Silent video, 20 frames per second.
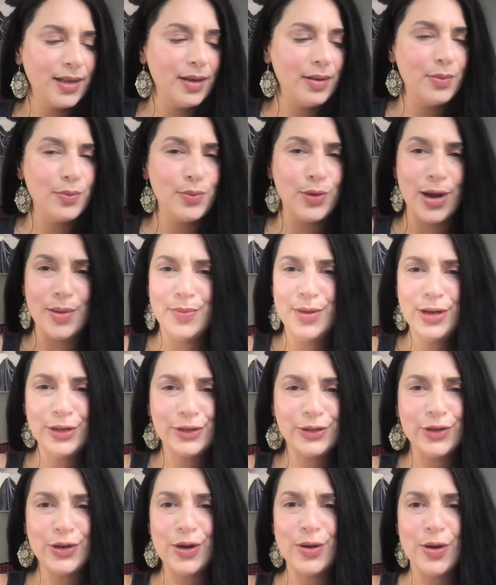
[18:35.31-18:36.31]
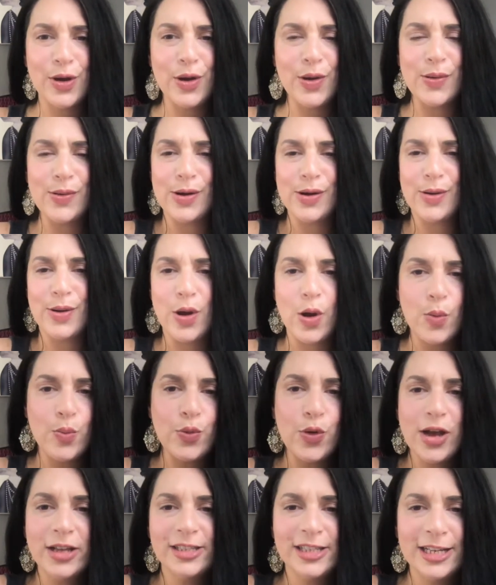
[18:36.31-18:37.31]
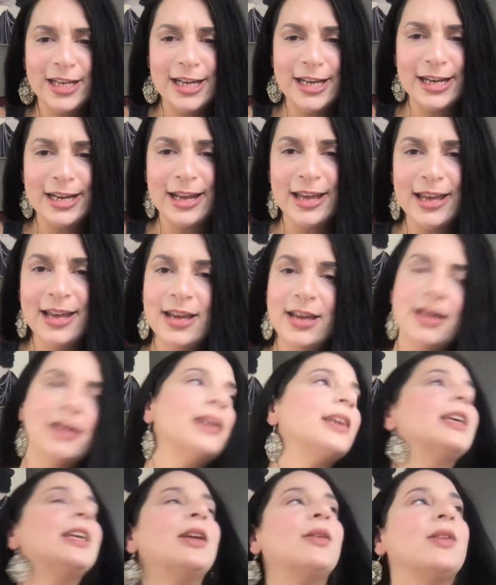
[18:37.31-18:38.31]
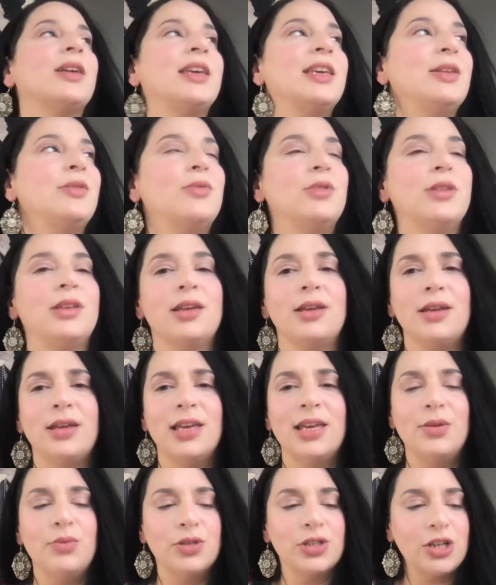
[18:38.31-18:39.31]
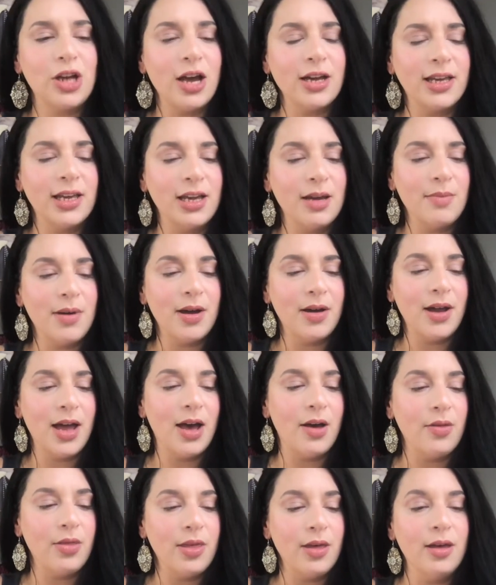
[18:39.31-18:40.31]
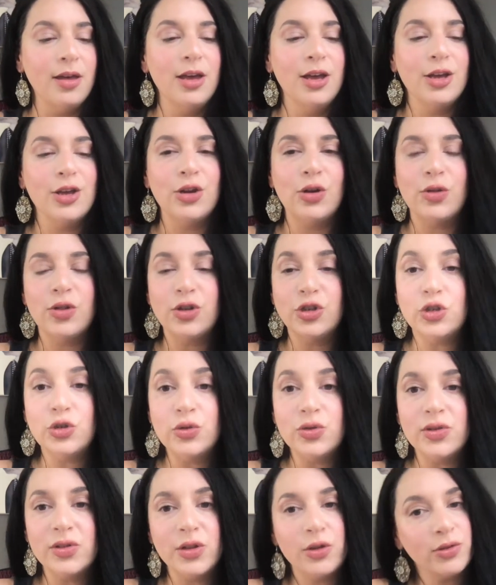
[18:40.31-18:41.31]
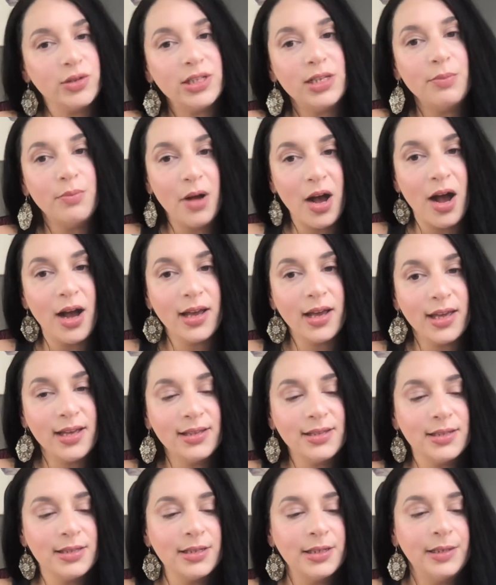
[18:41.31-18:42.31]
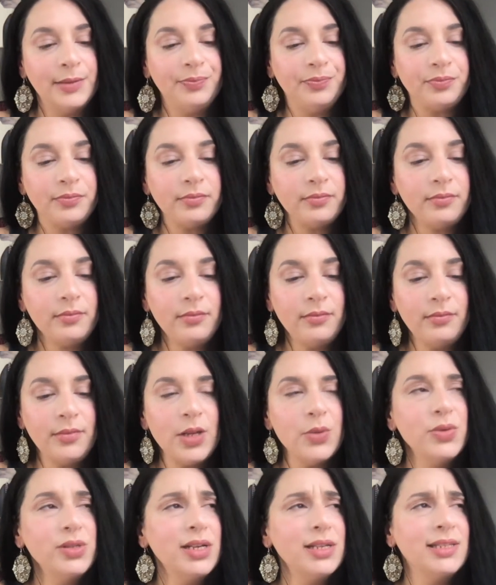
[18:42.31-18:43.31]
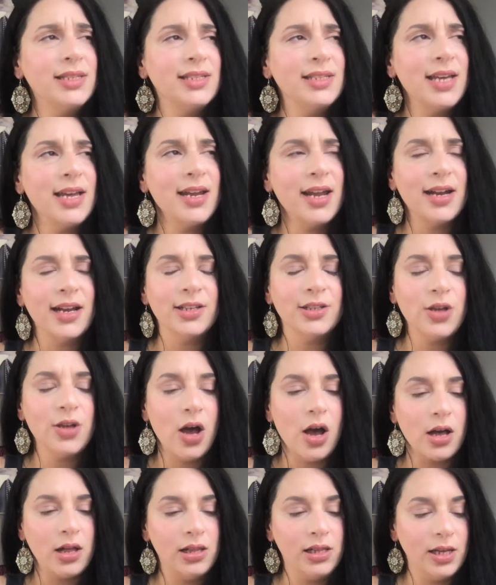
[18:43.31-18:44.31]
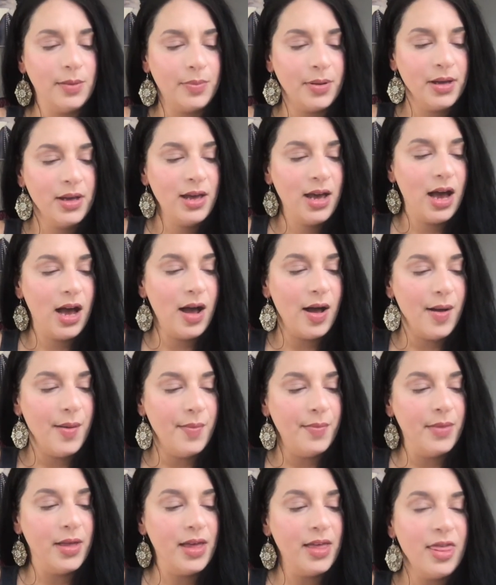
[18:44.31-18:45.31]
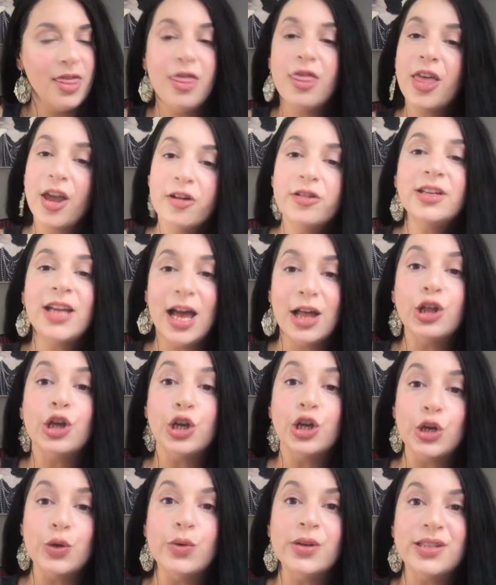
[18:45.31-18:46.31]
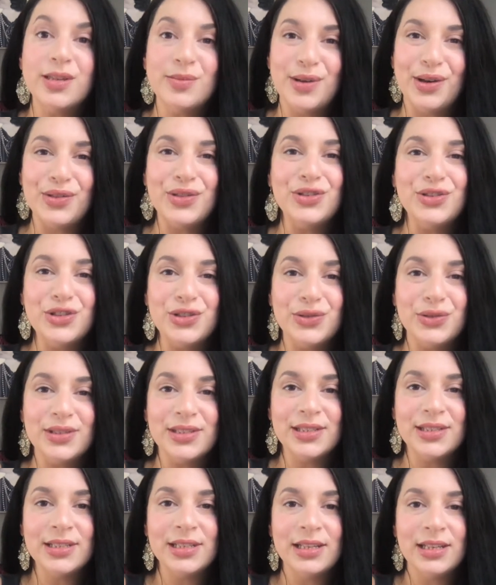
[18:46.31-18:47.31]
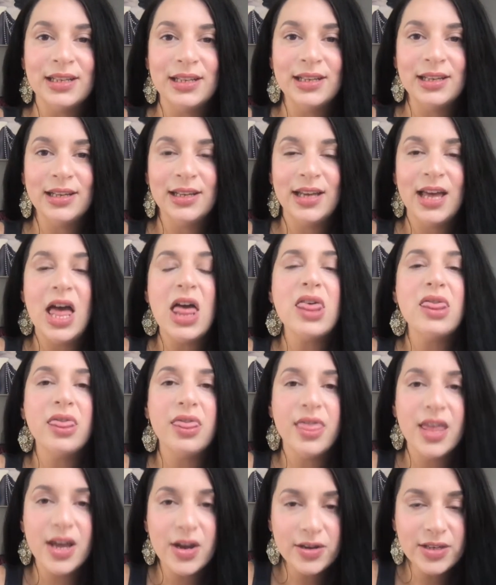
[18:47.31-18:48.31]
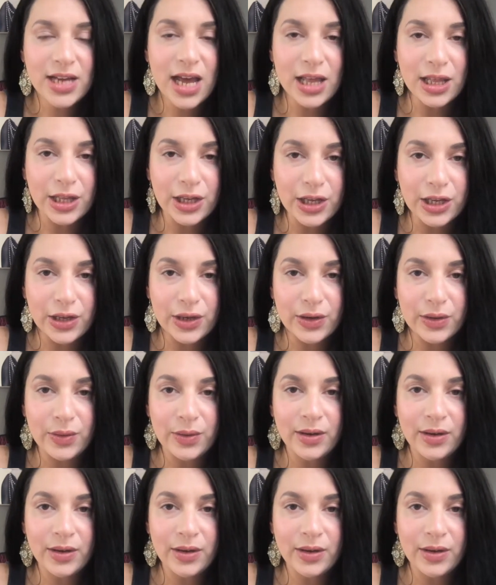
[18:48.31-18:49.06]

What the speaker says: prime minister or president, he was talking about how the Jews in their deep pockets. It was on CNN. I saw a clip. They're telling you it's about the Jews. They're telling you.